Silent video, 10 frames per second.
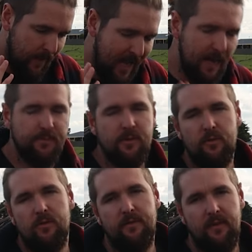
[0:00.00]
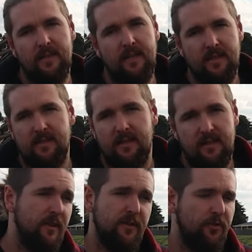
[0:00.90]
Absolutely fantastic.
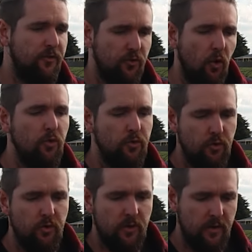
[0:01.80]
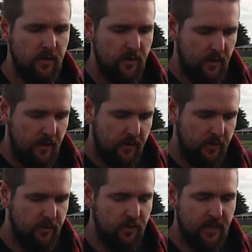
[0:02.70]
It's so good
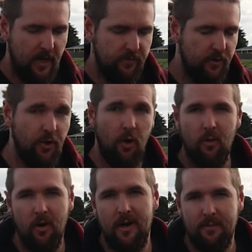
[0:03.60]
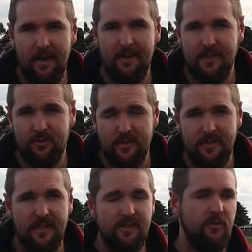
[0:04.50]
to just have to not worry about
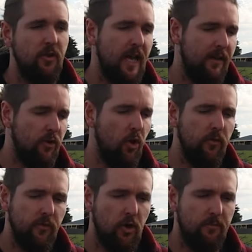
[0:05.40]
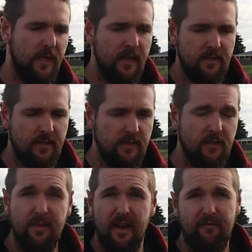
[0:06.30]
electricity, to not have an overcomplicated
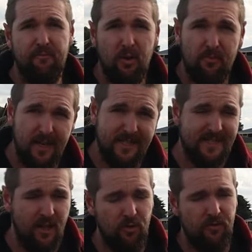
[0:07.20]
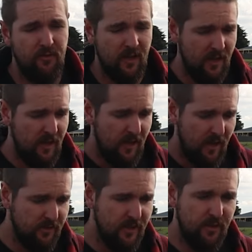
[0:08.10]
system that I've built myself
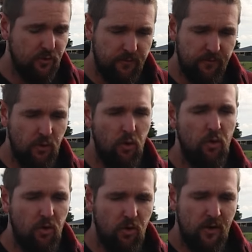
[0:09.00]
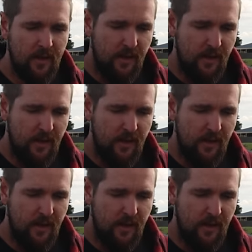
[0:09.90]
underneath the floor,